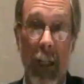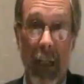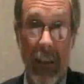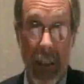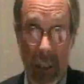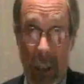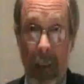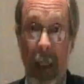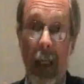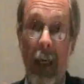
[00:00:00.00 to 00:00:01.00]
and that's the,
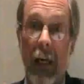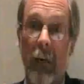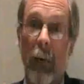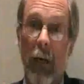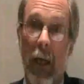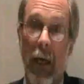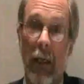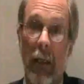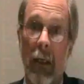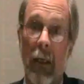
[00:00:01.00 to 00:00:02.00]
the Atlantic Menhaden.